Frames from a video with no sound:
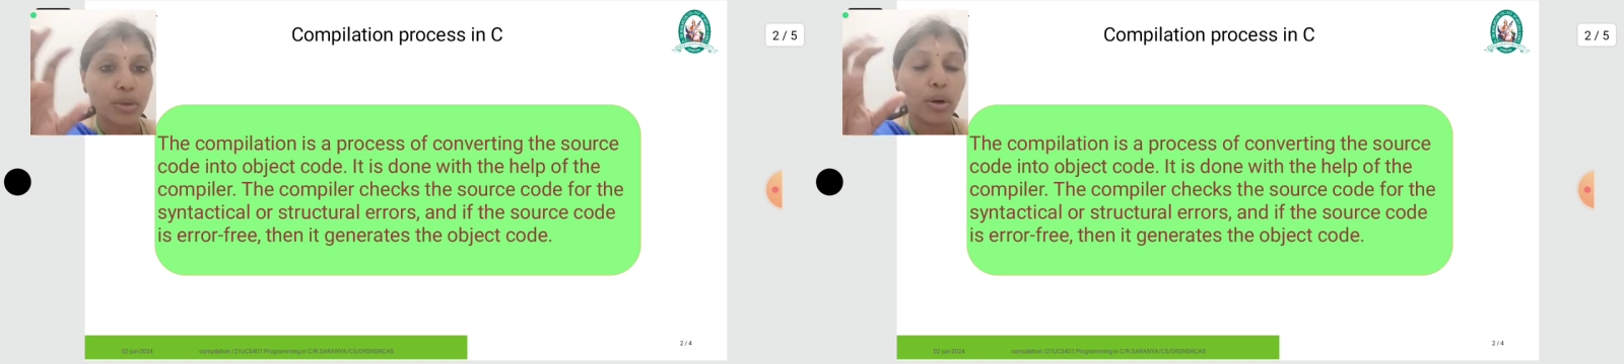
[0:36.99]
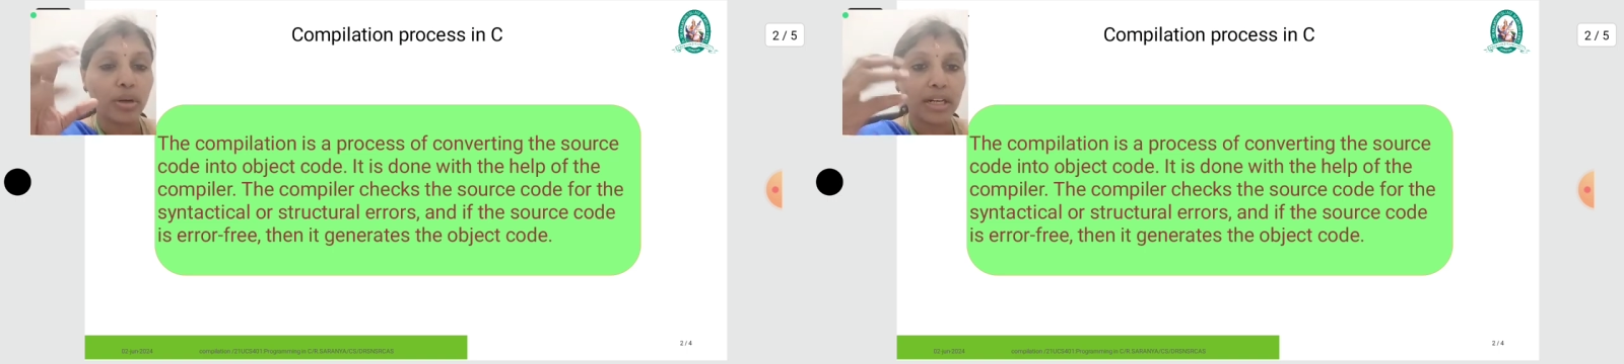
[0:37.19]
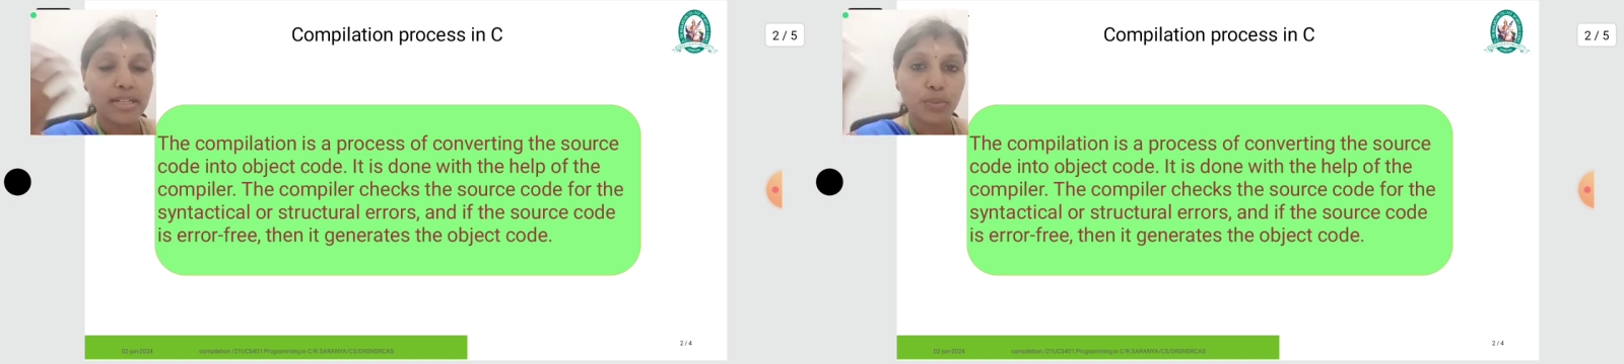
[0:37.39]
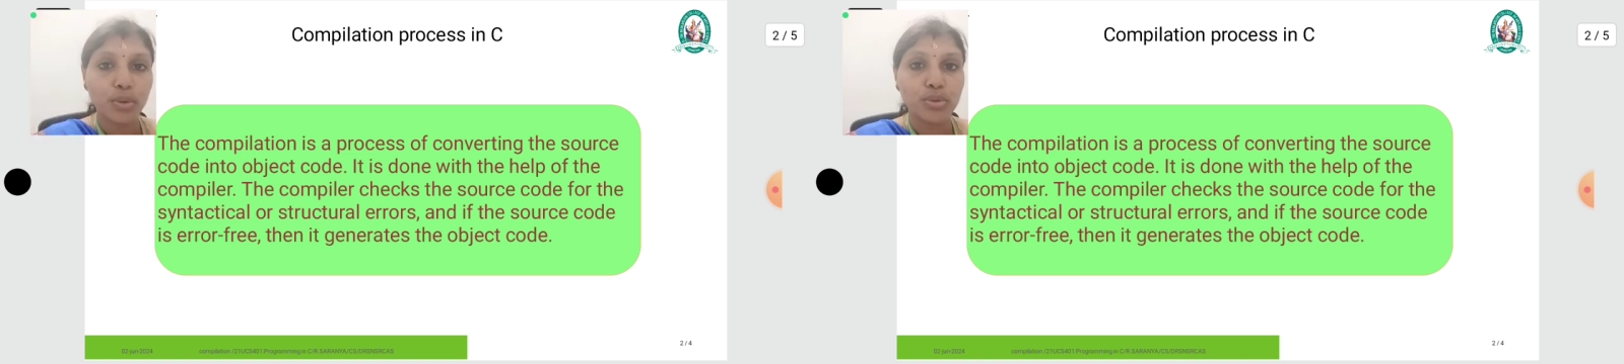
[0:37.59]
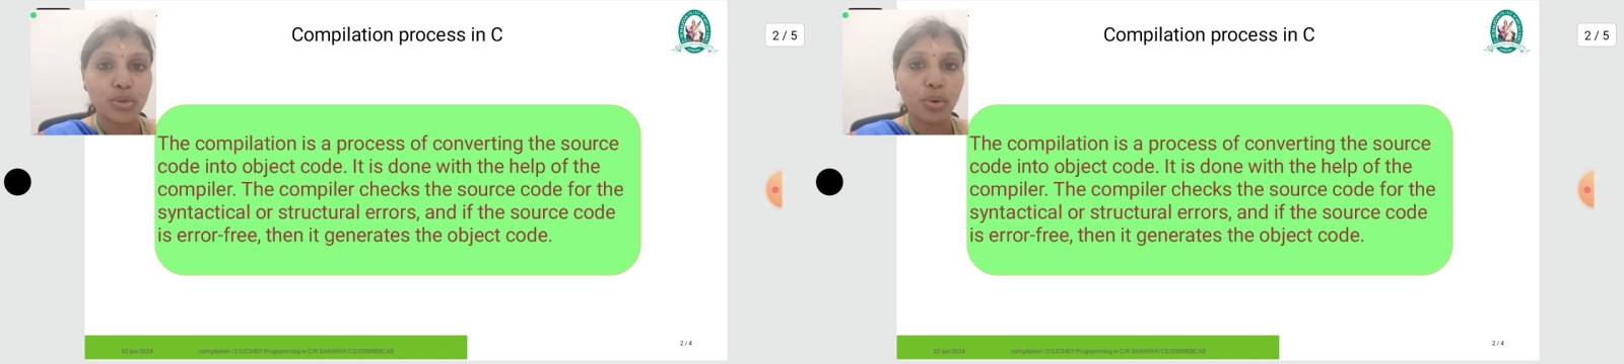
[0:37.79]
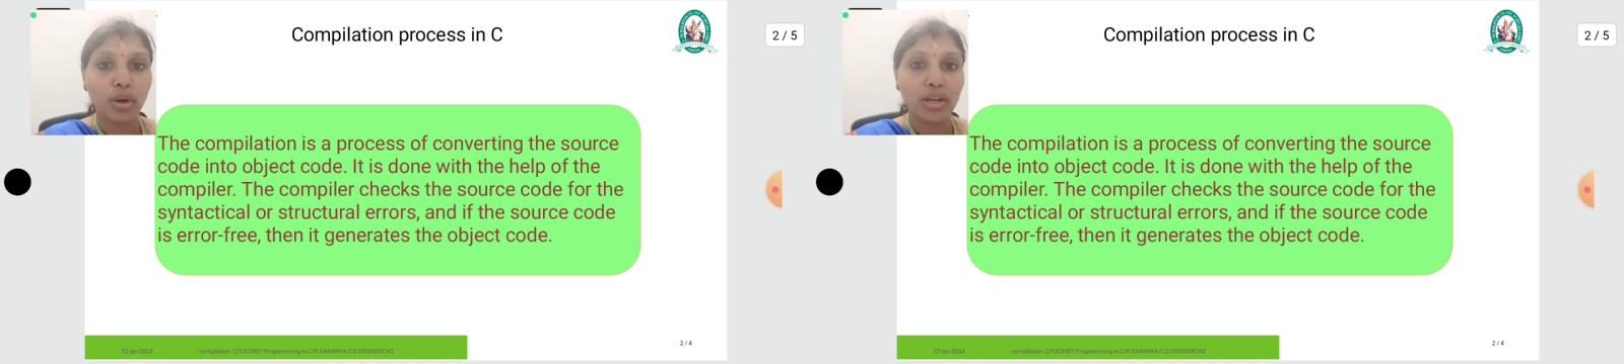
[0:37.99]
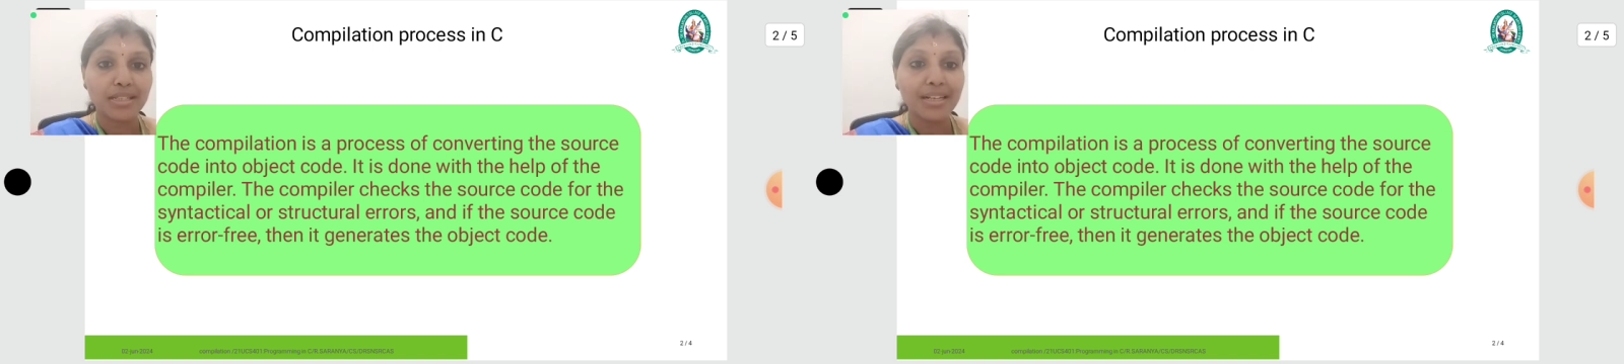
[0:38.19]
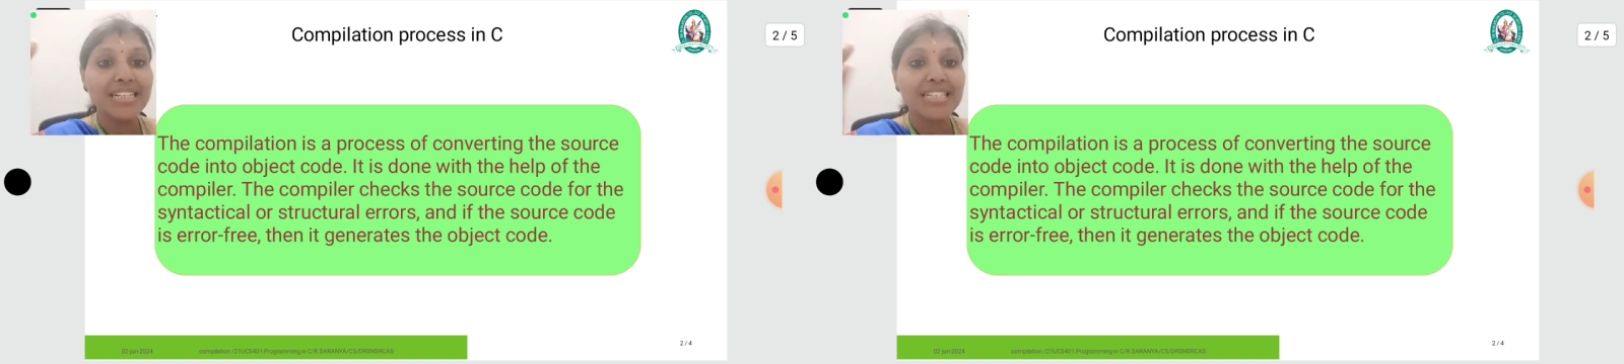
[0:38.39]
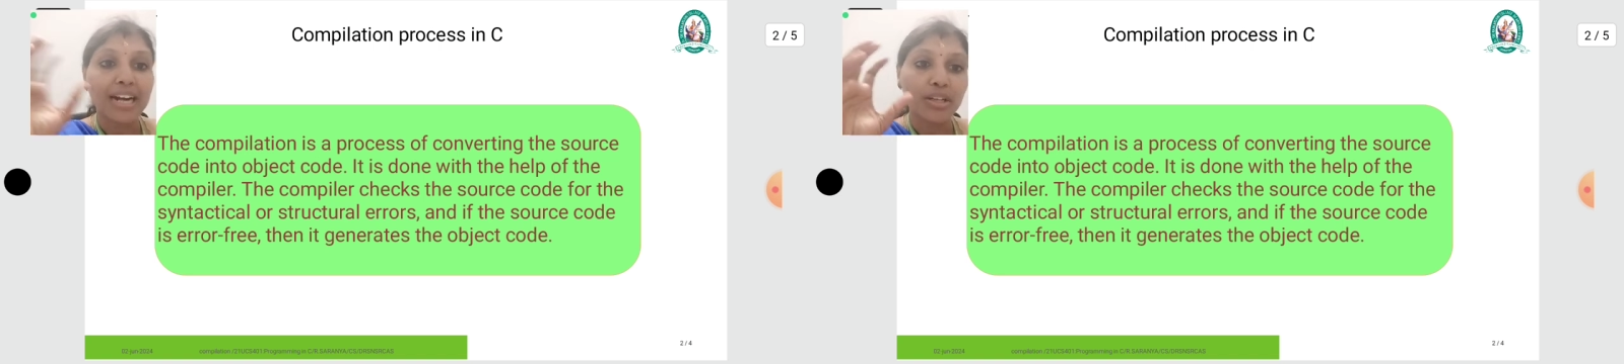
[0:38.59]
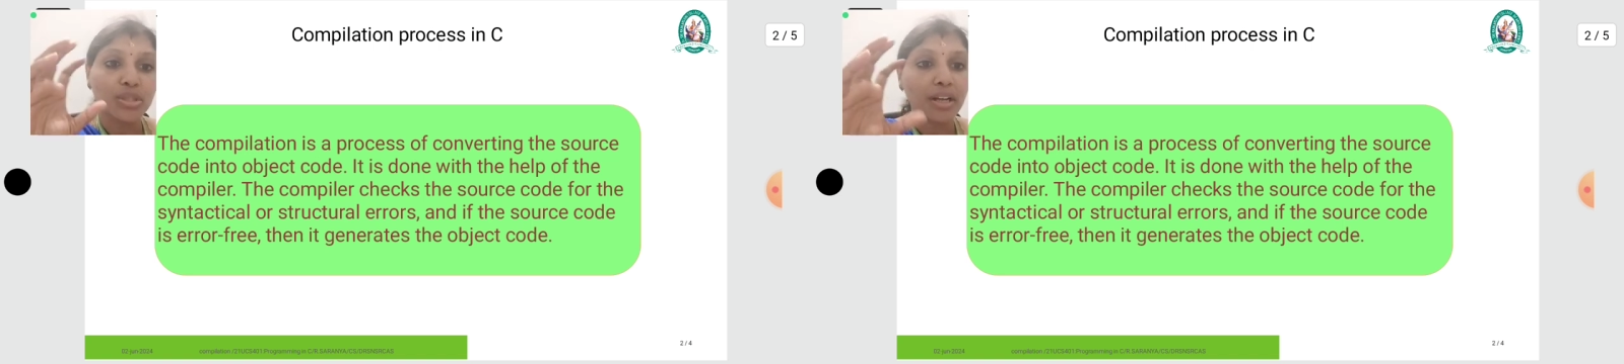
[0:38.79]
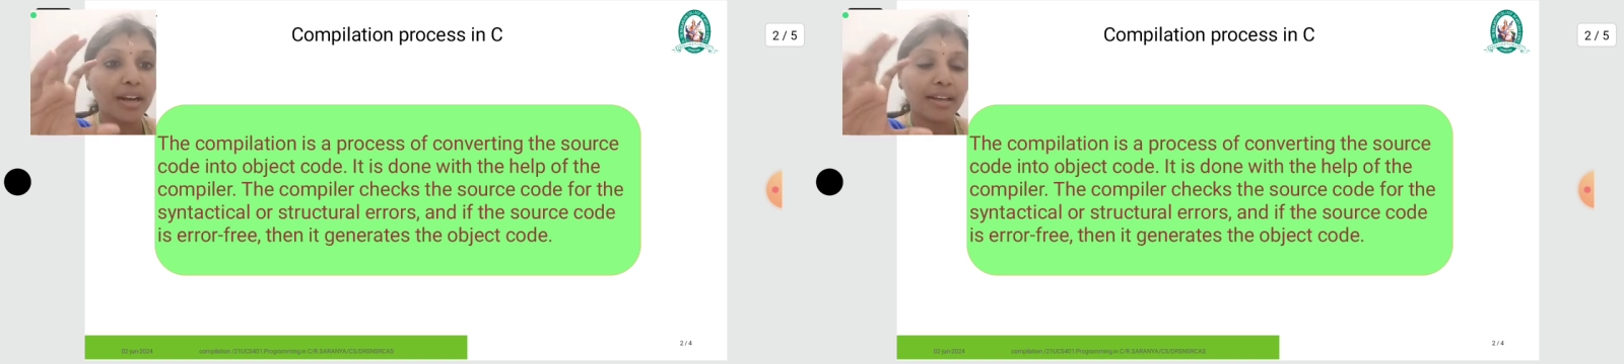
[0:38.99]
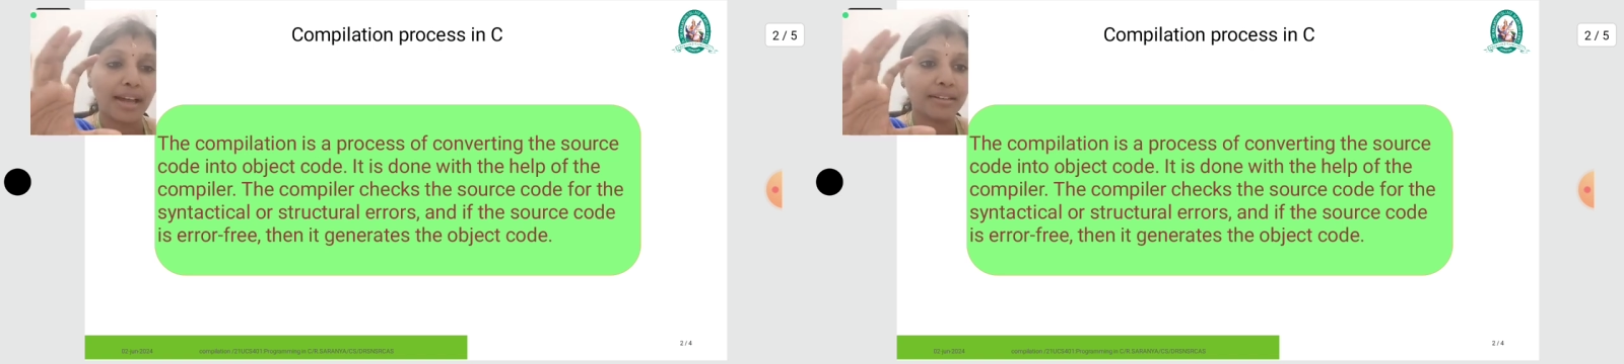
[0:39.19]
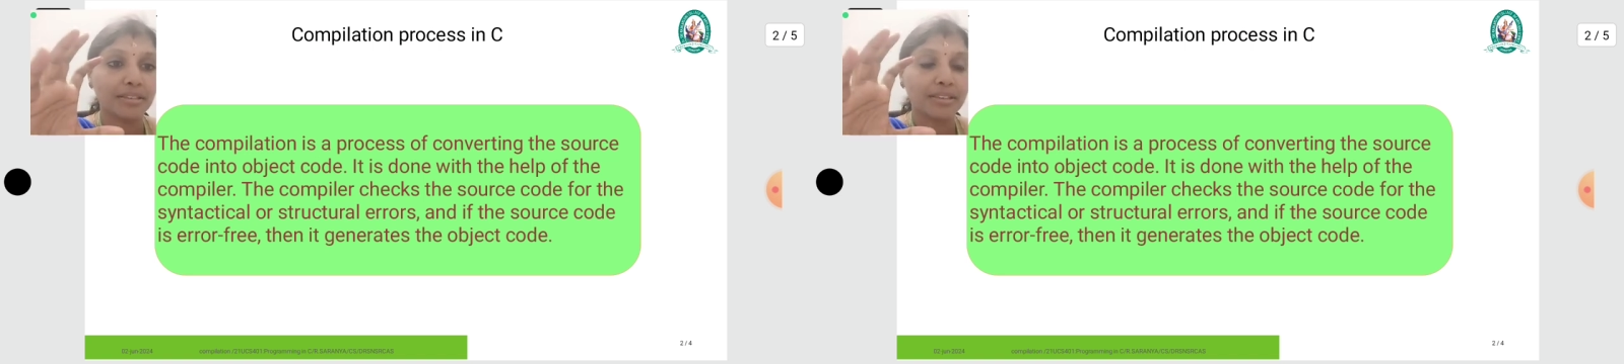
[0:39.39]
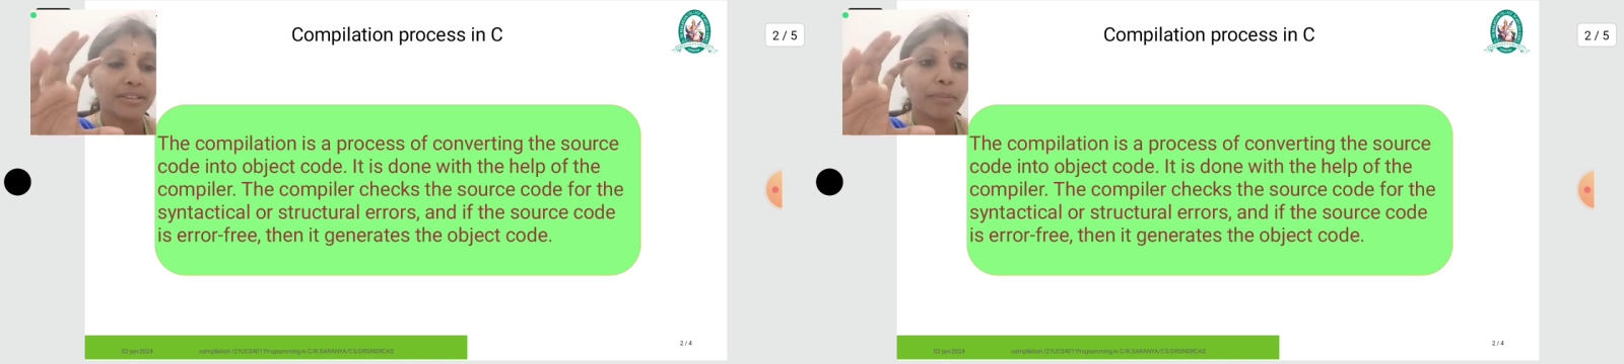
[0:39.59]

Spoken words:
or else we used to call it as structural errors.